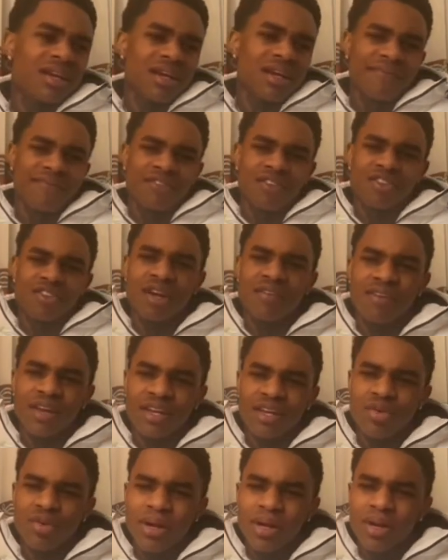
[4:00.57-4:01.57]
Travis like,
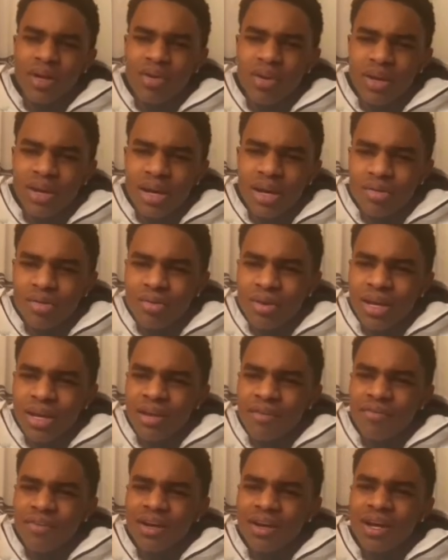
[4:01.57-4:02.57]
you ain't going out, you in
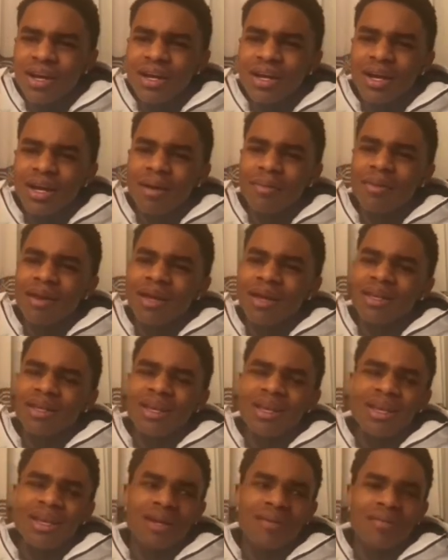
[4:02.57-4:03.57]
for the night? I'm like,
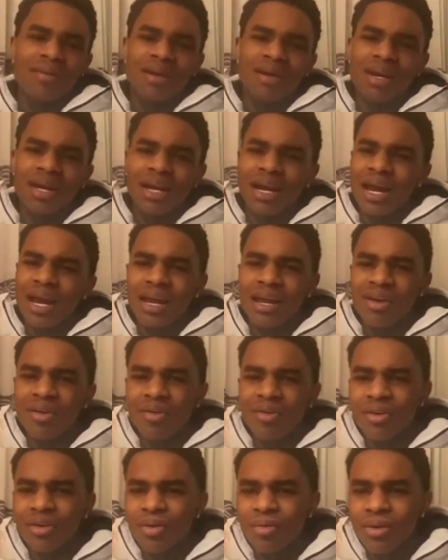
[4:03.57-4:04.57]
yeah, bro. Like I ain't going
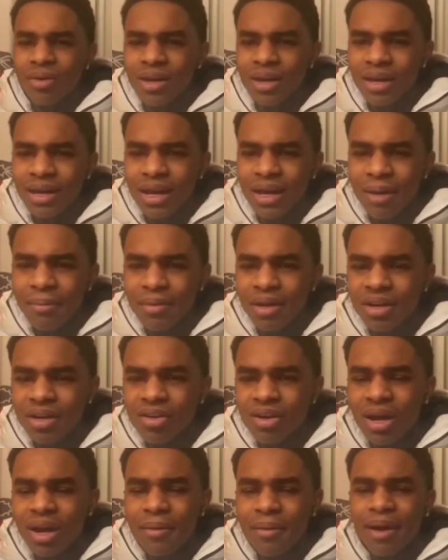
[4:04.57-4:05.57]
nowhere. Like I'm in
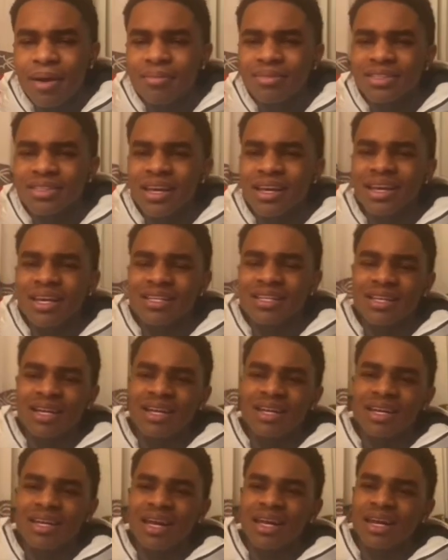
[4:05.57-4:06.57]
the, I'm staying inside
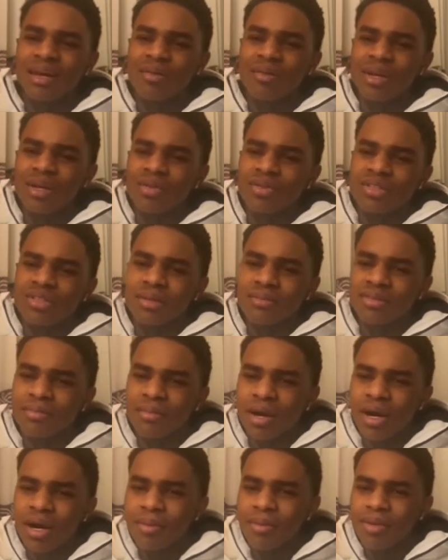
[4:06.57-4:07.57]
tonight. Like we can do something
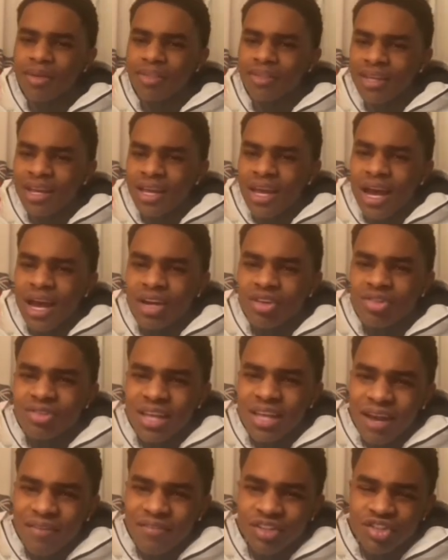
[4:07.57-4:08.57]
tomorrow because I used to
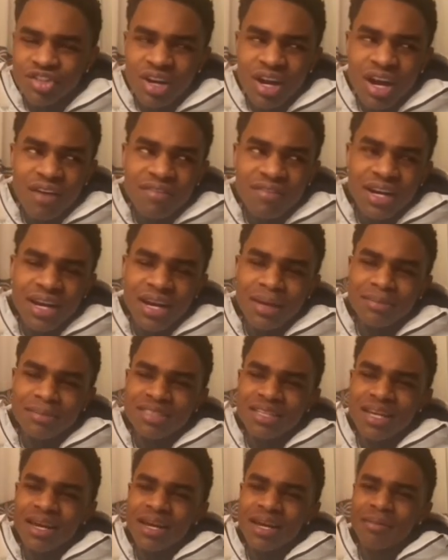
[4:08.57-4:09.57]
have a driver named
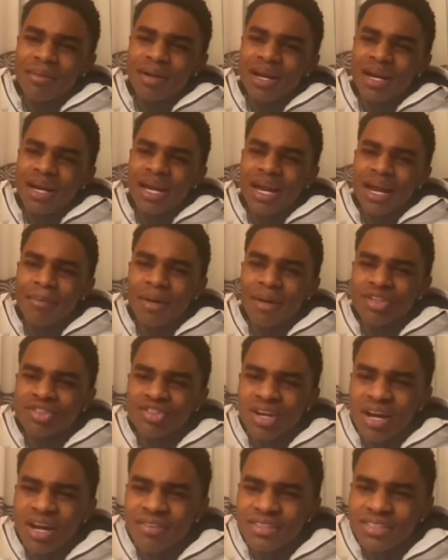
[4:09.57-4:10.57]
Sam, but I ain't have my
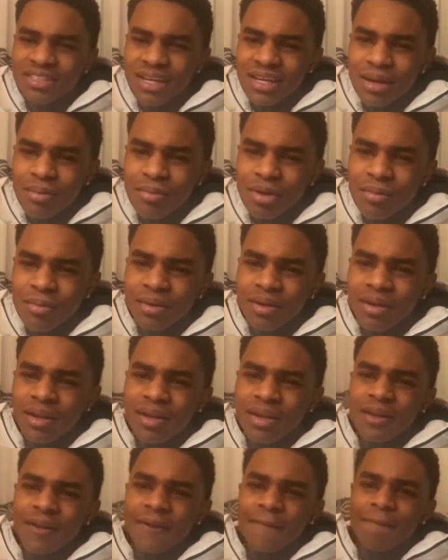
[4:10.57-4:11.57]
driver Sam with me.
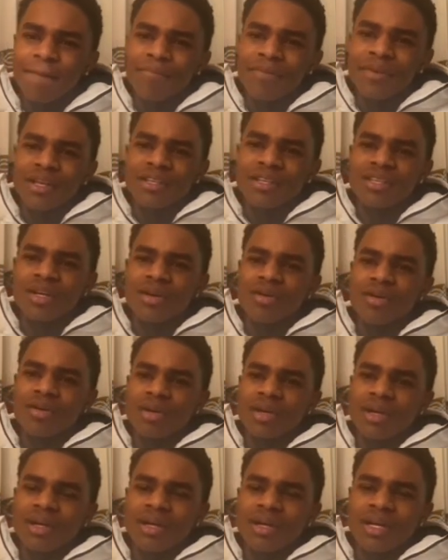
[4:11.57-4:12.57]
So
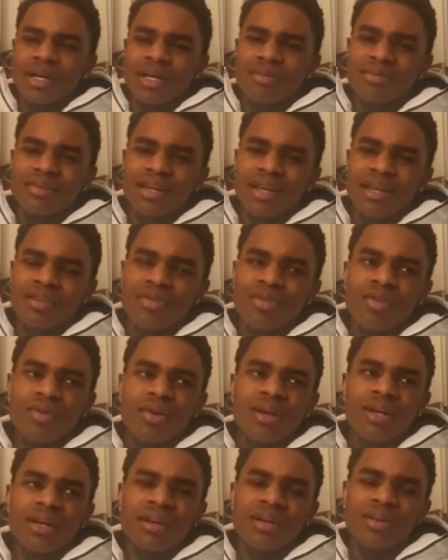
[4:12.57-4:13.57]
he was like, you going
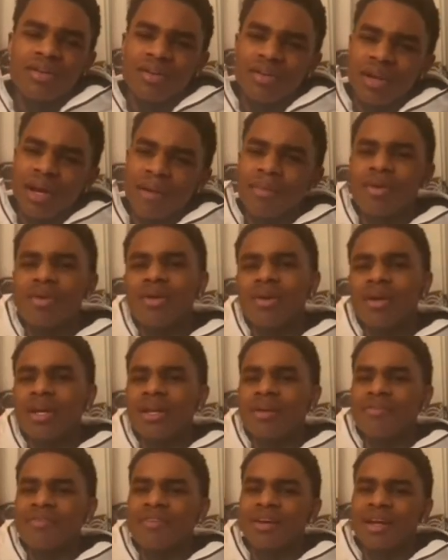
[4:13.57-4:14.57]
in? I'm going in
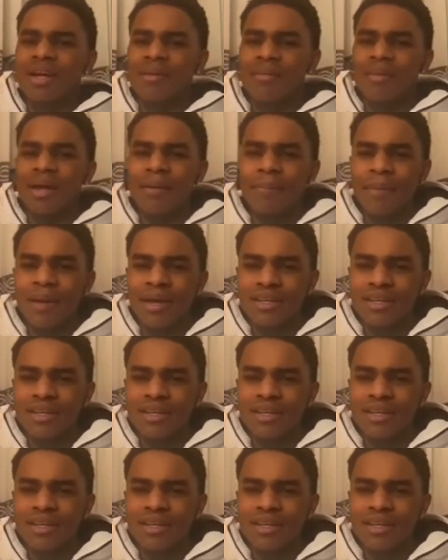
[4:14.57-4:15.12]
for the night. I'm like, bet.